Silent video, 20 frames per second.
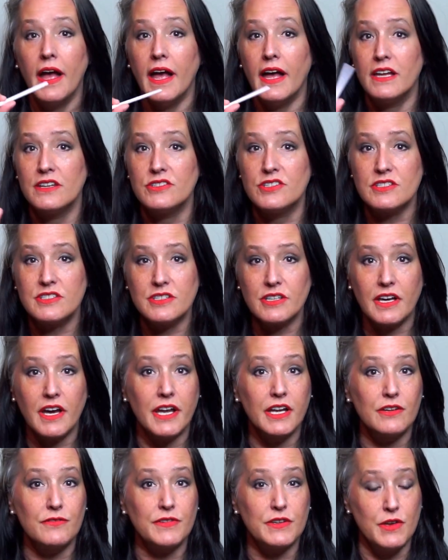And just to
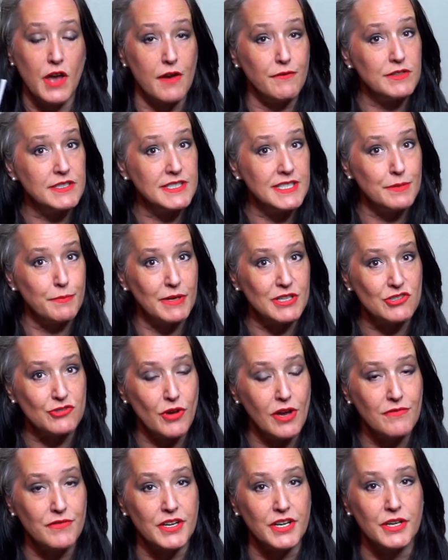kind of, if you haven't seen my
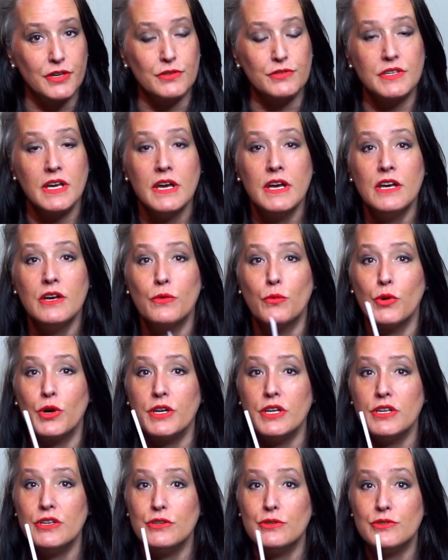straw videos, we're
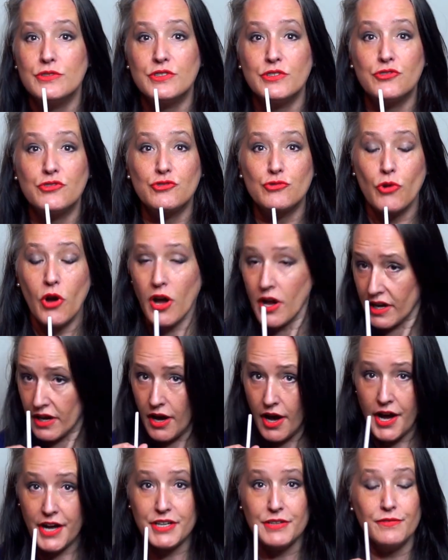gonna use the straw
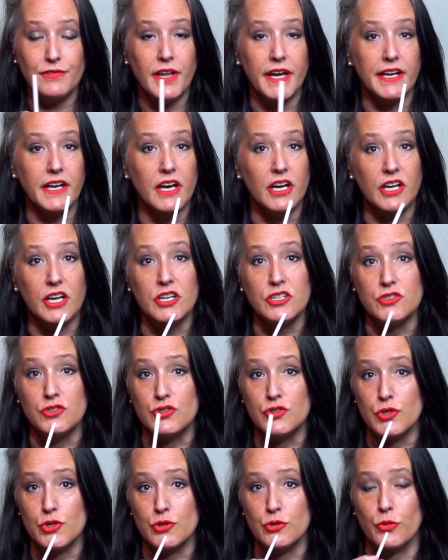kind of like a
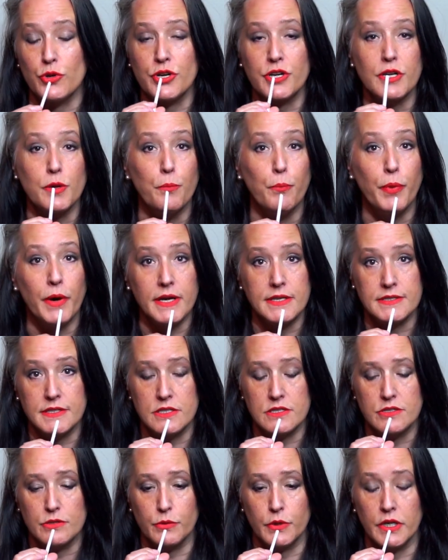kazoo, where you're gonna buzz
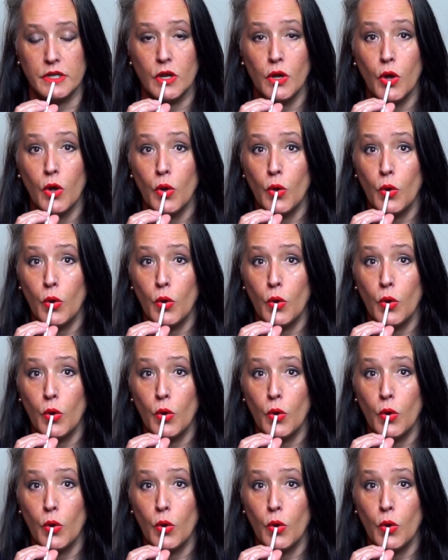into it.